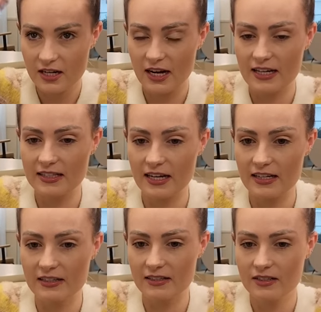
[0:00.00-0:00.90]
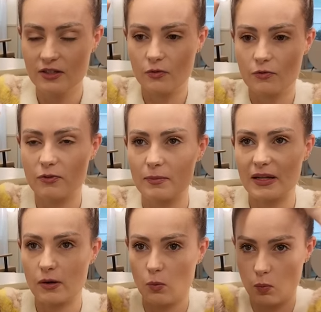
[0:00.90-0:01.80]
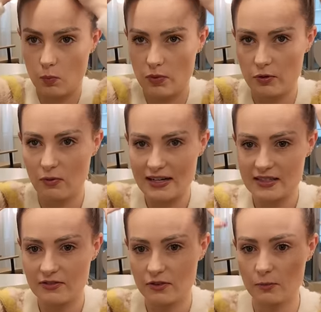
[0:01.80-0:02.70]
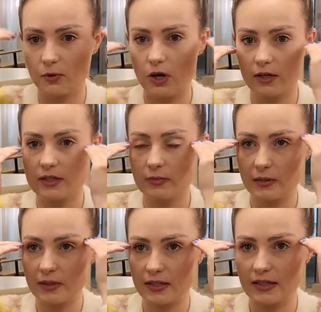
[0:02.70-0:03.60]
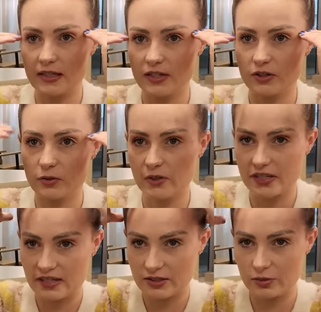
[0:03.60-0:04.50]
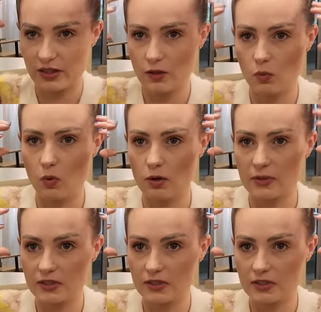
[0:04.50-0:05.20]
And then from like the rest of the blonde to maybe like here, we do like a warmer,